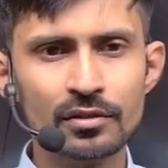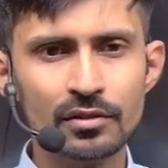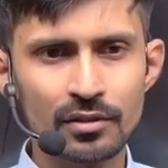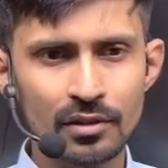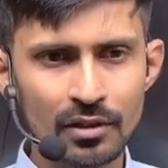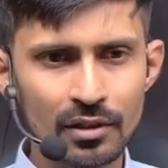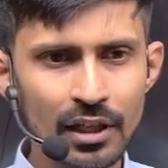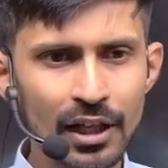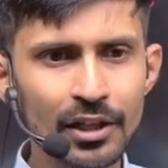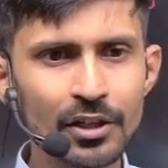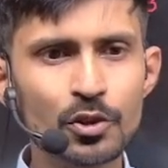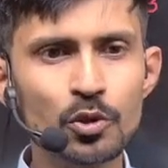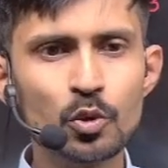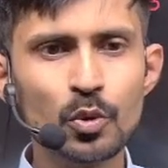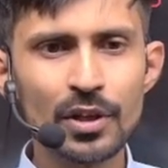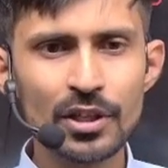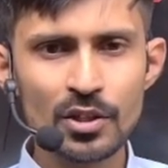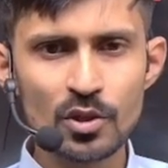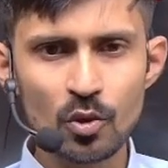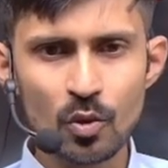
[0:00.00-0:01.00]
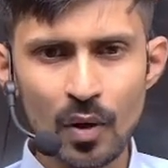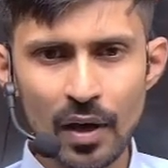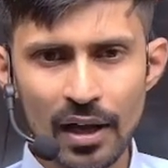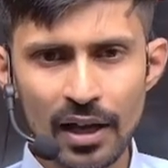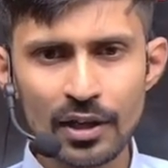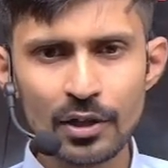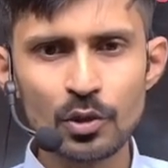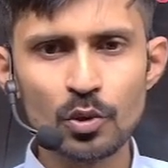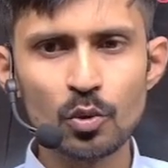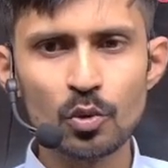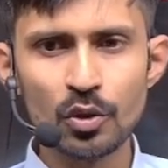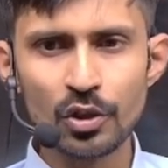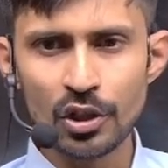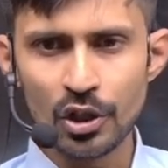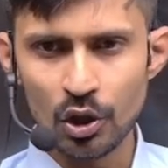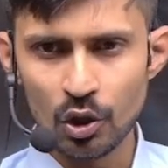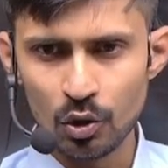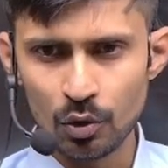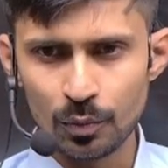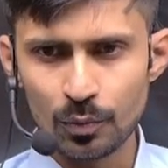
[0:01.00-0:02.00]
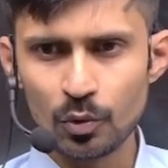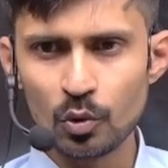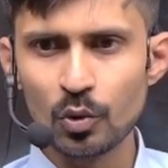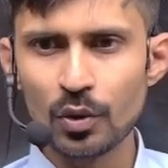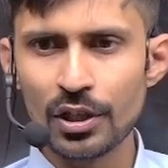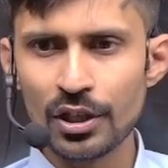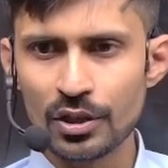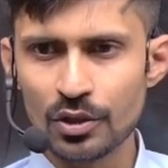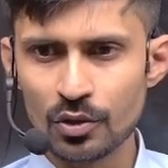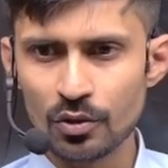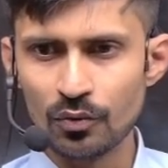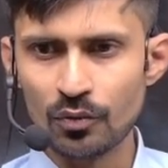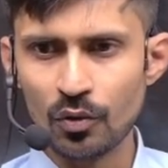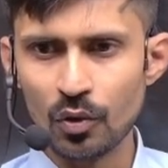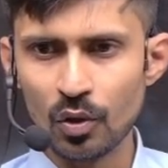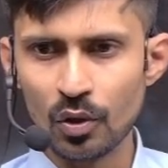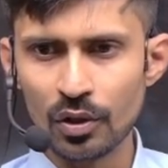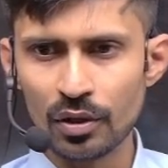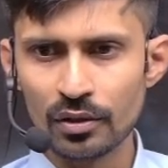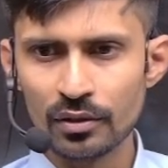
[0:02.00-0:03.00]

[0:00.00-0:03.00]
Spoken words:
Like 2 square, 2 cube, 2 raised to 4.